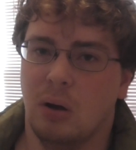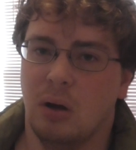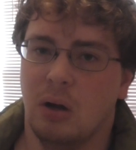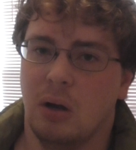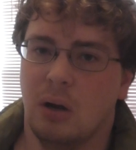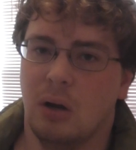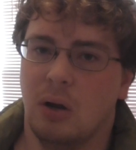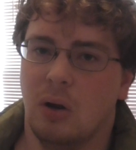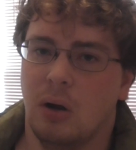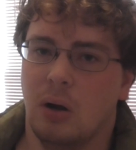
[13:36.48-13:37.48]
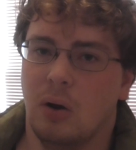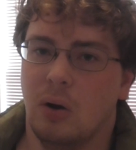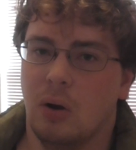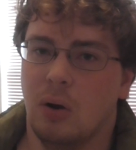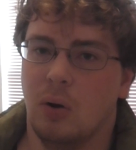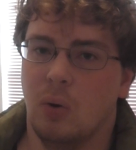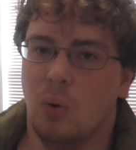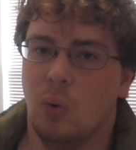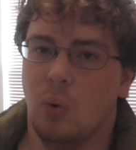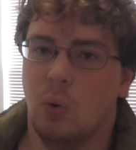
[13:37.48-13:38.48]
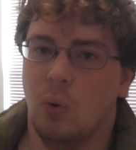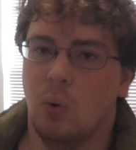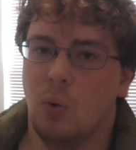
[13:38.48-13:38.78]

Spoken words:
Nothing is said.